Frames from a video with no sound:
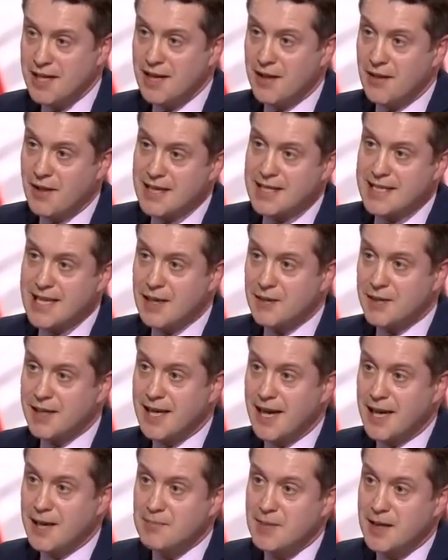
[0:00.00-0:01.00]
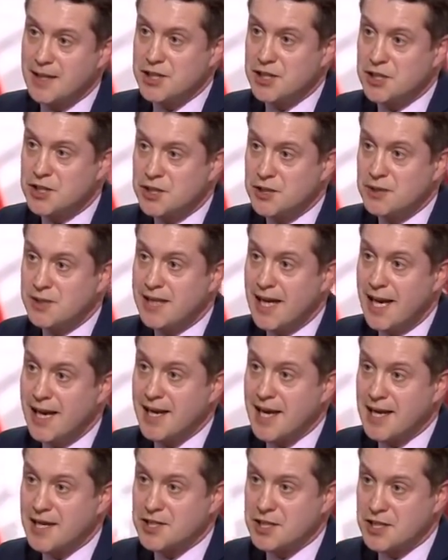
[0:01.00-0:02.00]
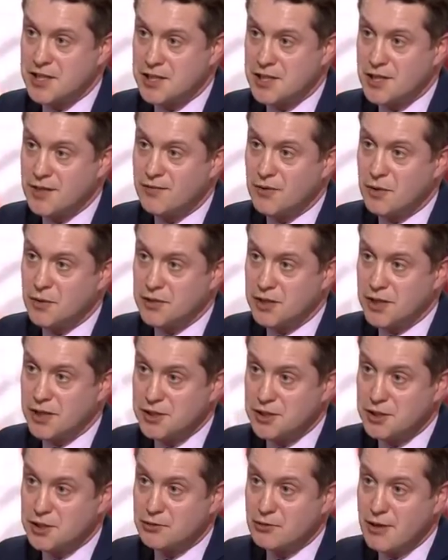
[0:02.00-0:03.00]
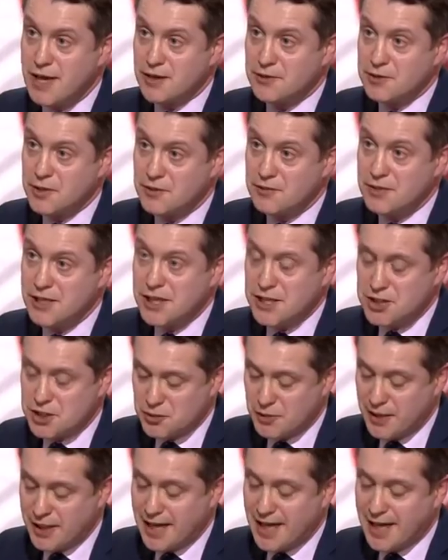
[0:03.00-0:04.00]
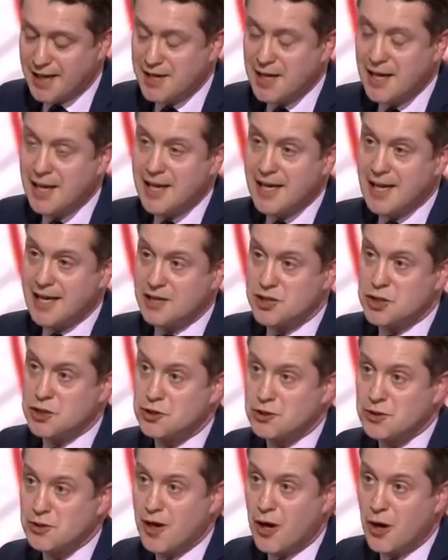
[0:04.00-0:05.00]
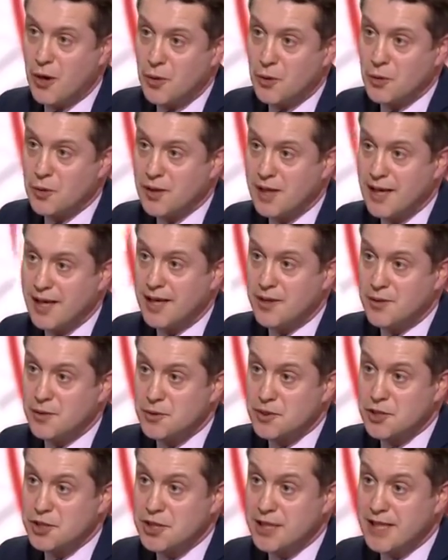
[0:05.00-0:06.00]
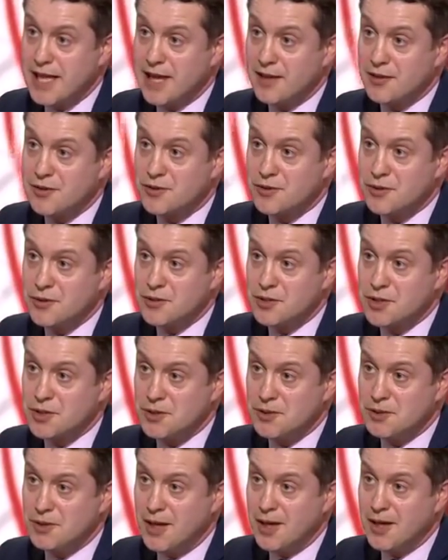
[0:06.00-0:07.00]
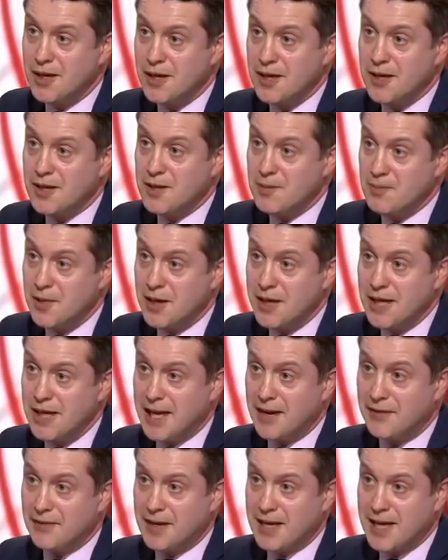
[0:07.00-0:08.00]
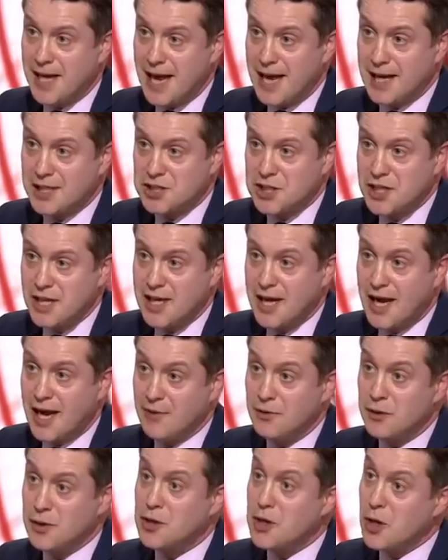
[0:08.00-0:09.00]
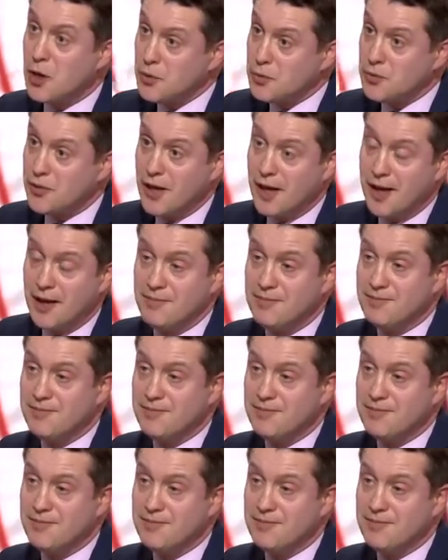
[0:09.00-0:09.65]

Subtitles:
And that's how the gang managed to gain access to the vault underground over the Easter weekend and to drill that hole in order to get through to the money and the cash and the gold there.